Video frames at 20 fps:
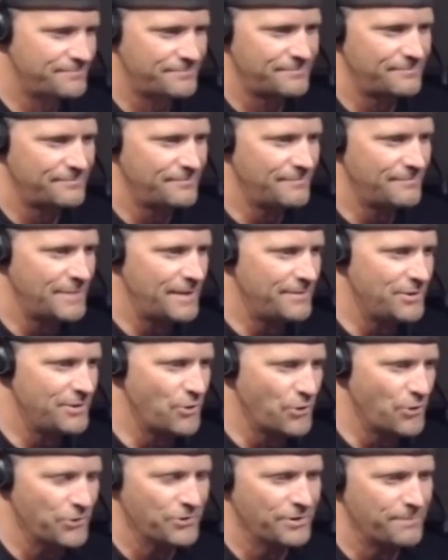maybe
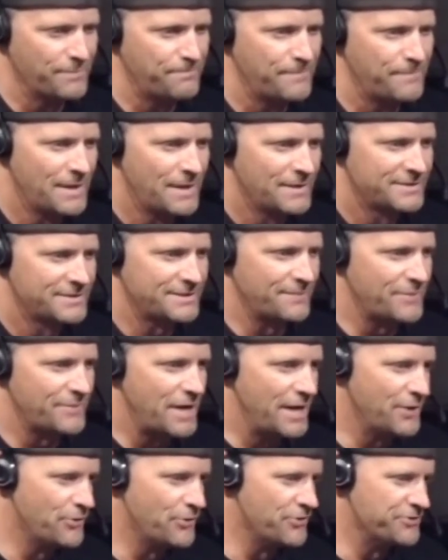ordering a, some
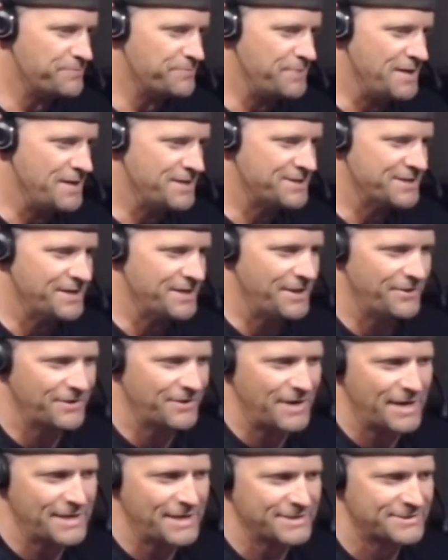guy orders a pizza, another
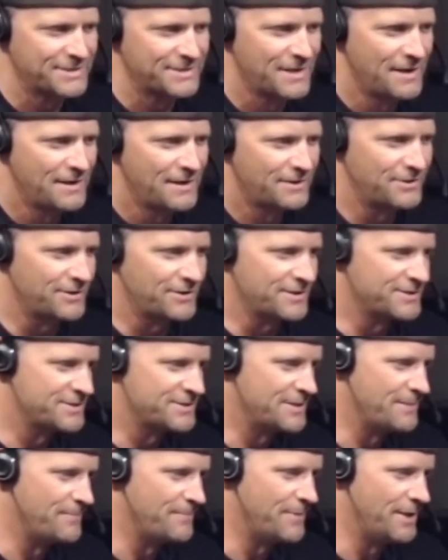guy's cooking
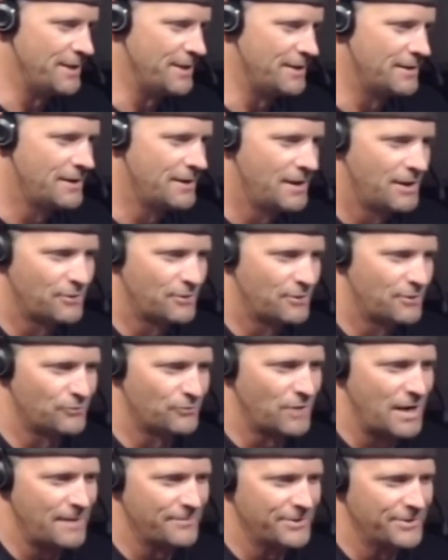some uh,
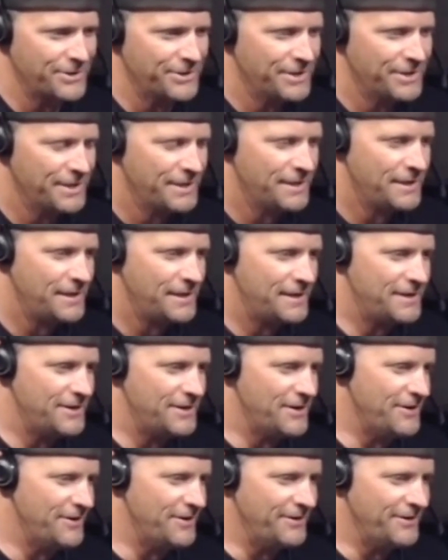ramen, you
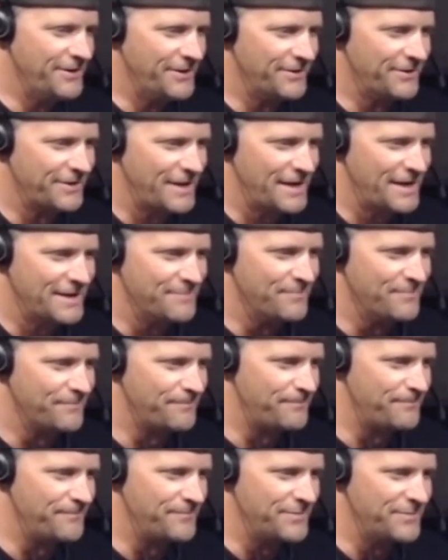know, another guy,
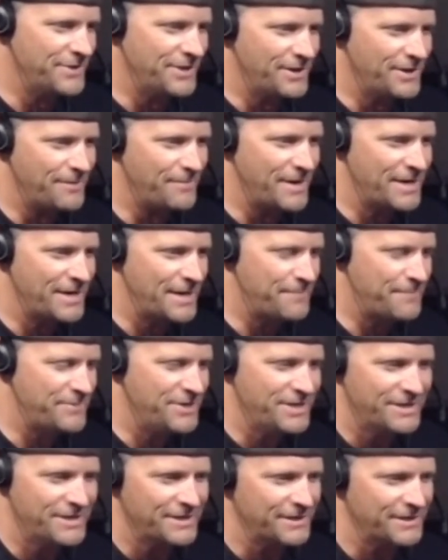you know, might not be
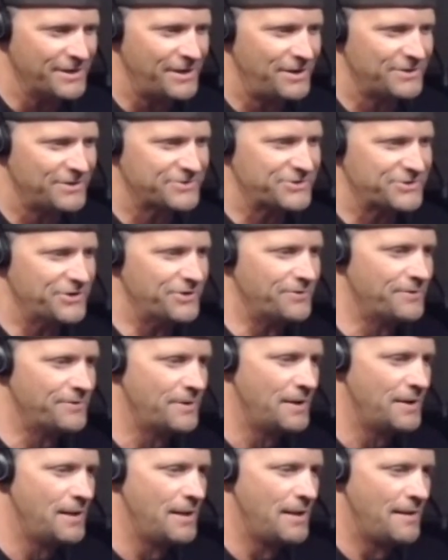eating at all. So
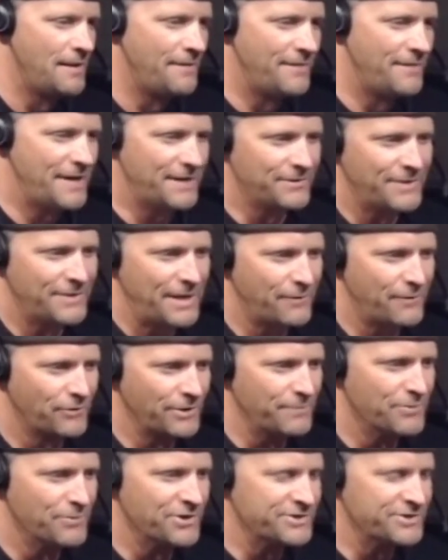that that really
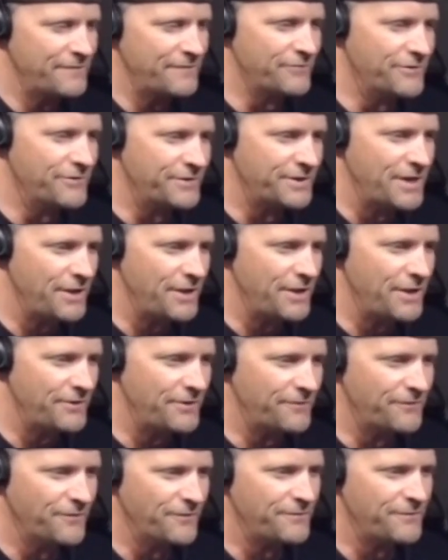brings everyone together
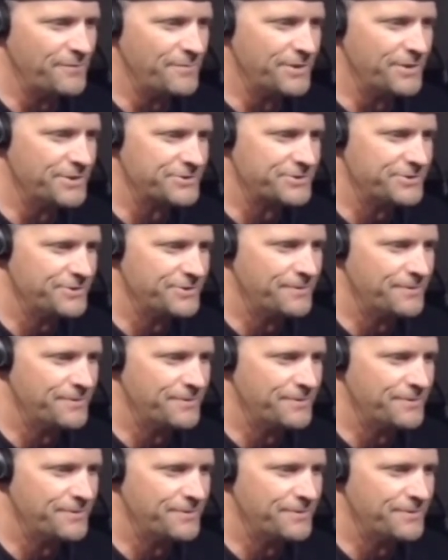for a few minutes too.